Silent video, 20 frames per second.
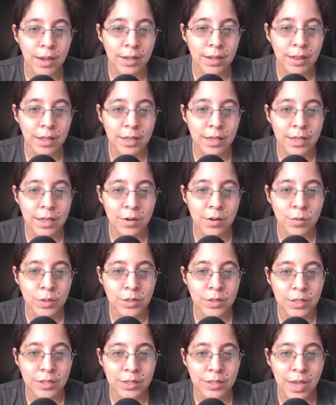Click here where it
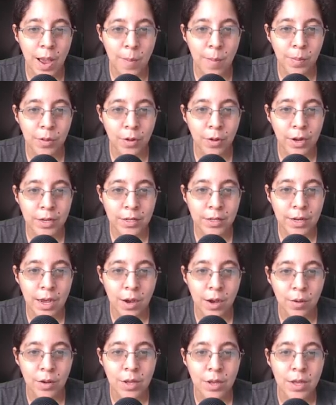says apply
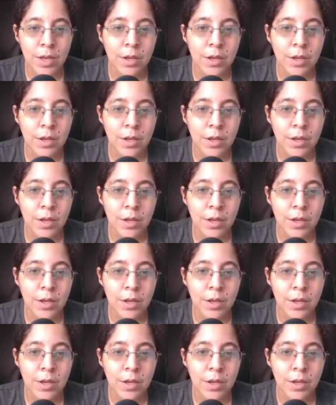now.